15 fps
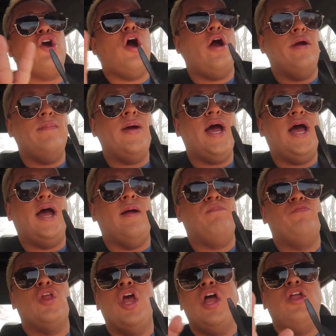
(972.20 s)
karma.
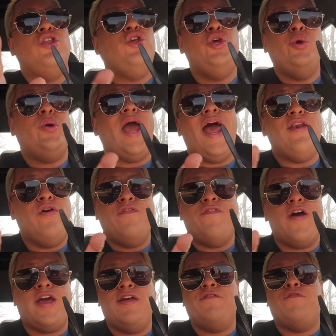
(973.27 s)
You got no
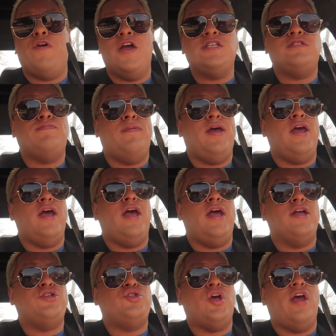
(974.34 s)
fucking friends,
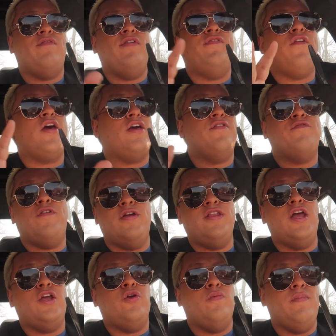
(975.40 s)
bitch. Every fucking friend
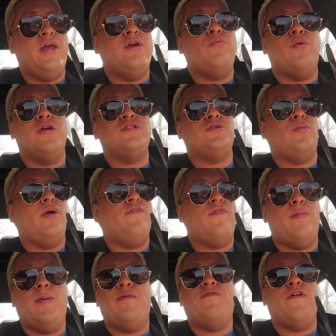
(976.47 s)
that you meet runs away
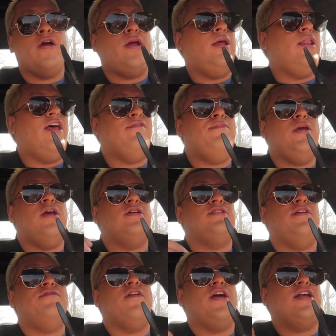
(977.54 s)
from your fucking life because
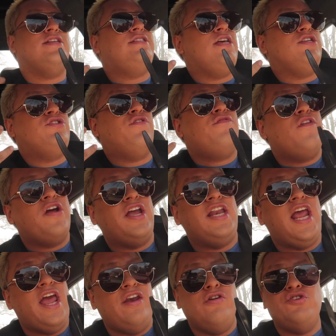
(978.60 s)
they fucking sense your fucking
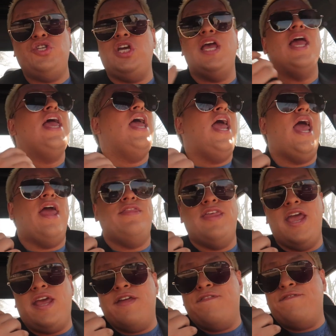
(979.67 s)
energy and
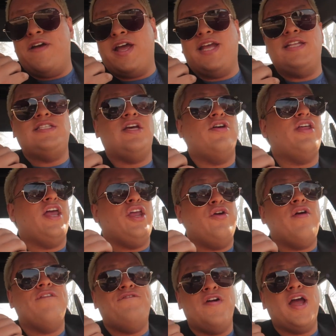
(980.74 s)
they can fucking tell that
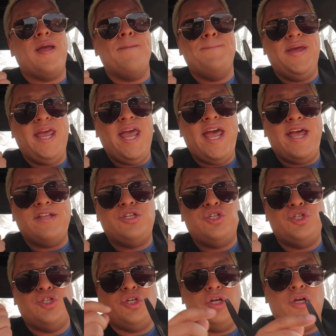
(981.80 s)
you're a fucking
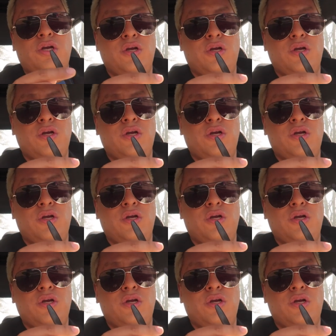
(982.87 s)
bitch.